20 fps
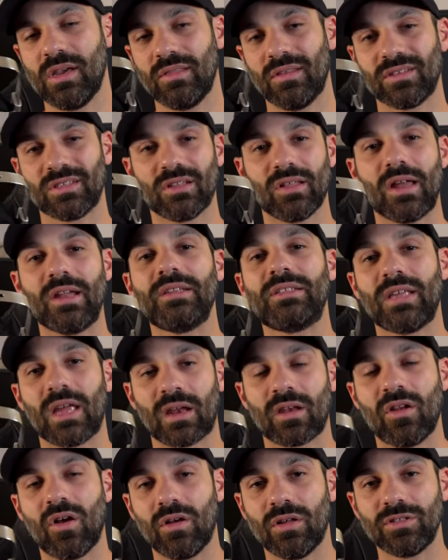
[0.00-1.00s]
There's a lot of
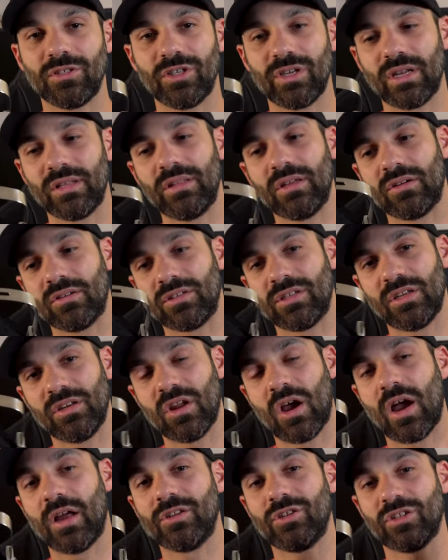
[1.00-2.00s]
technology in there to
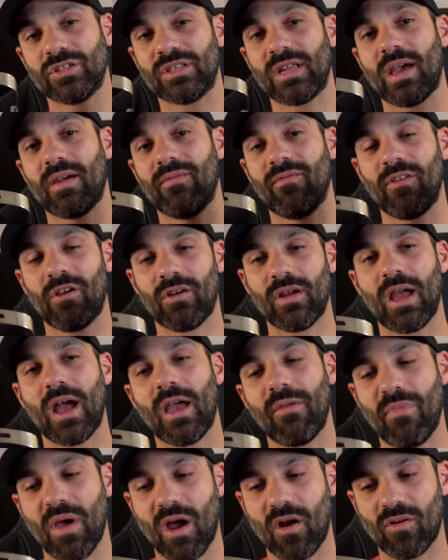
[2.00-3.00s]
not just have very
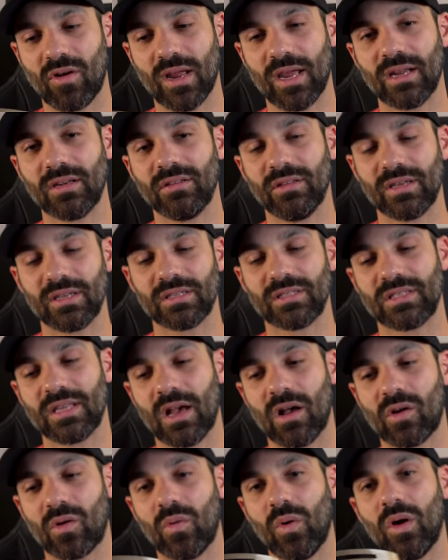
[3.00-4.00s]
high power handling and
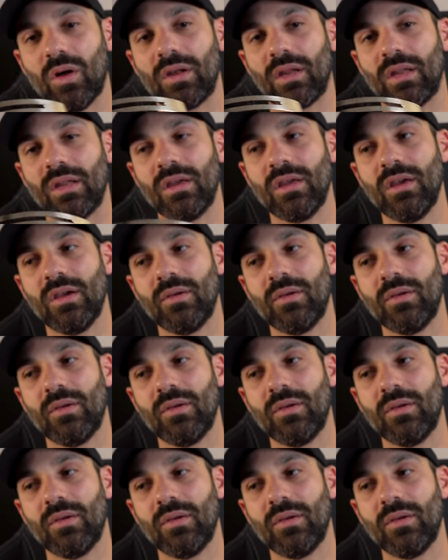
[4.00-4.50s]
sound quality,